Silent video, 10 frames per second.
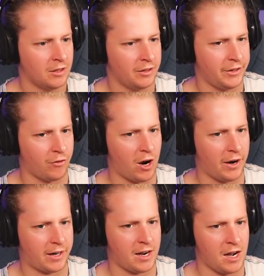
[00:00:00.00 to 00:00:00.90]
Oh, you're
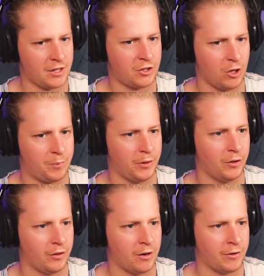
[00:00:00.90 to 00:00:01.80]
right, I can't stop
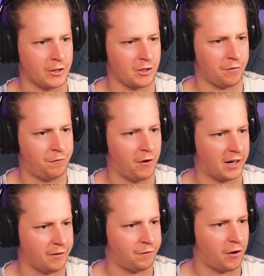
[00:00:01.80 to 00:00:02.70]
you! Everything's on
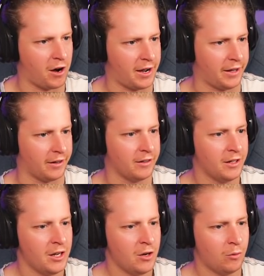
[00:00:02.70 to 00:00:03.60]
f***ing fire!
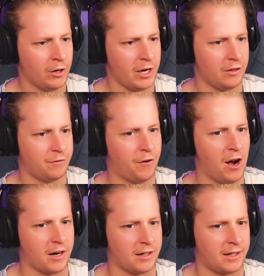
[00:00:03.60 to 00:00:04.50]
What are you-
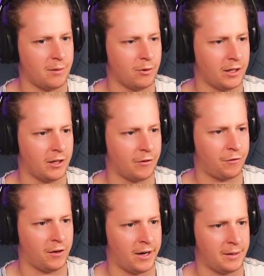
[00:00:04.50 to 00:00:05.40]
I keep running into the
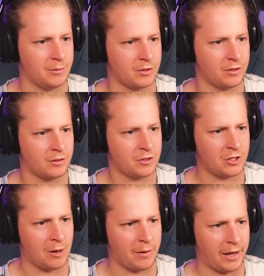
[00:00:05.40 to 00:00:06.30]
flames!
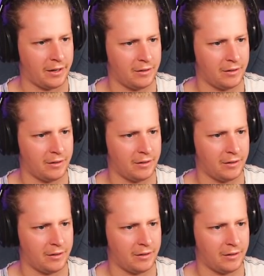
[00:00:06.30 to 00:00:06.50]
Stop it!